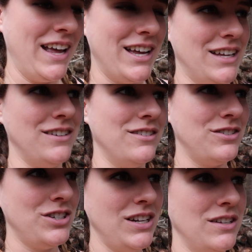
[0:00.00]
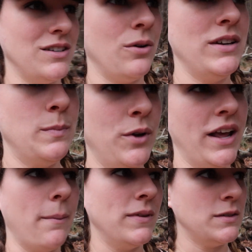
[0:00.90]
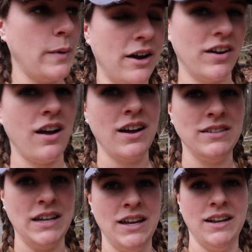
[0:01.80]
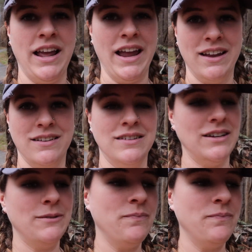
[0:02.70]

and she's always putting up inspiring content, and